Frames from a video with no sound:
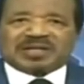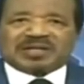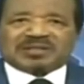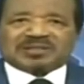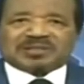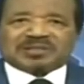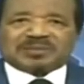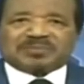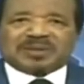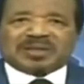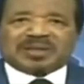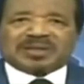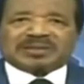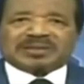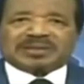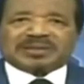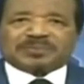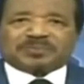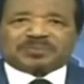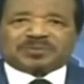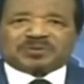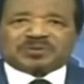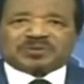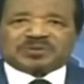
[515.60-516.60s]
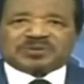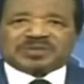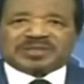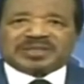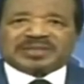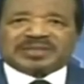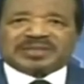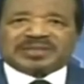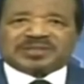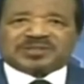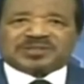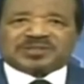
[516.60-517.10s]
with a
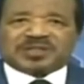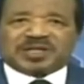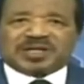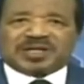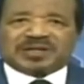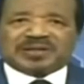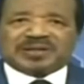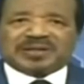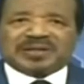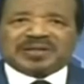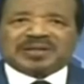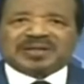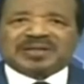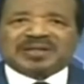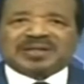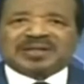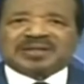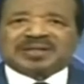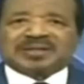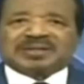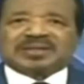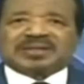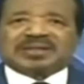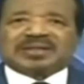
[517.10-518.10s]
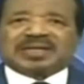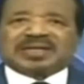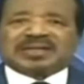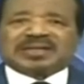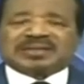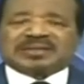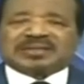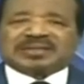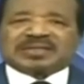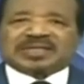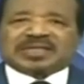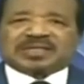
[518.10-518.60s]
special window
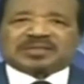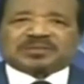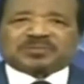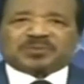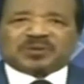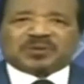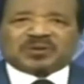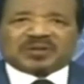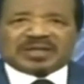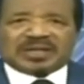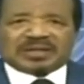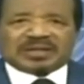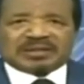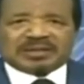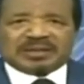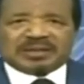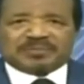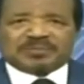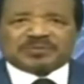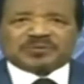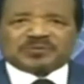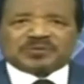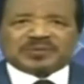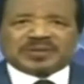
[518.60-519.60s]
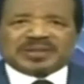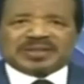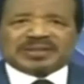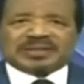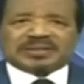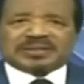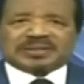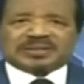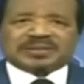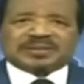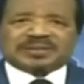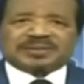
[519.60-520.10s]
for the financing
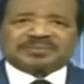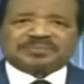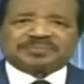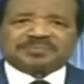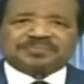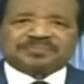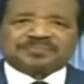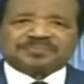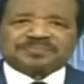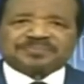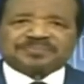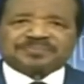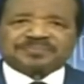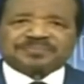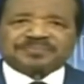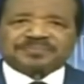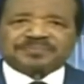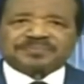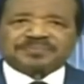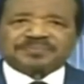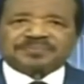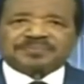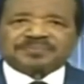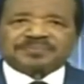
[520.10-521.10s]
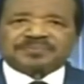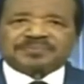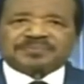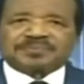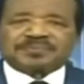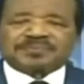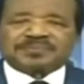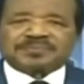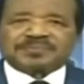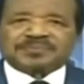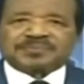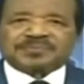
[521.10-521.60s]
projects promoted
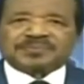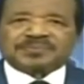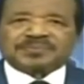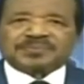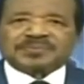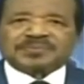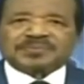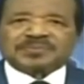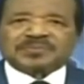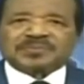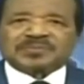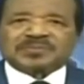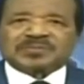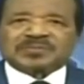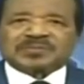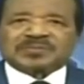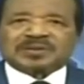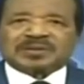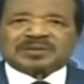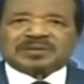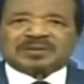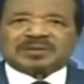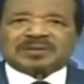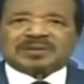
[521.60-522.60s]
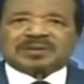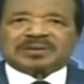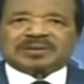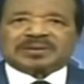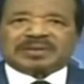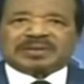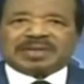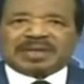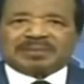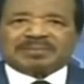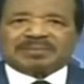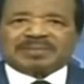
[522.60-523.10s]
by youth of the
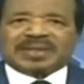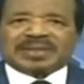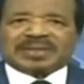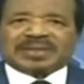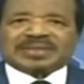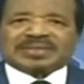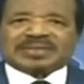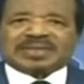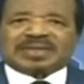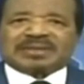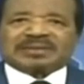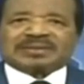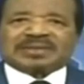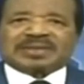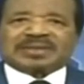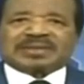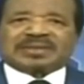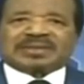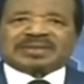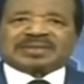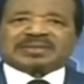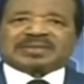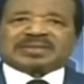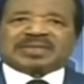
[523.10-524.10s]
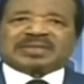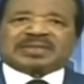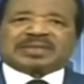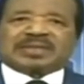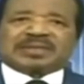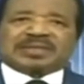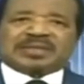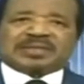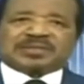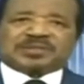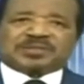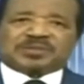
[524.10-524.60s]
Cameroonian diaspora.